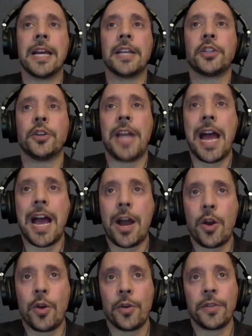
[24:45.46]
So
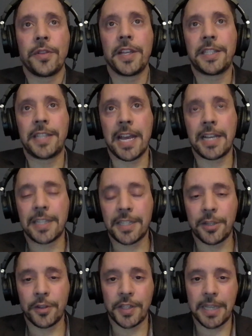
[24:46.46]
now this takes us
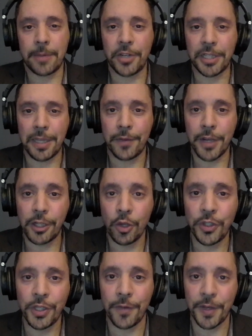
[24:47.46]
to the subject of
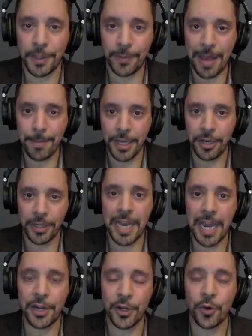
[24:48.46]
inclusivism, that middle
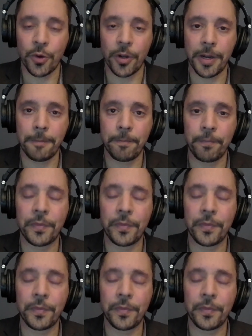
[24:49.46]
category.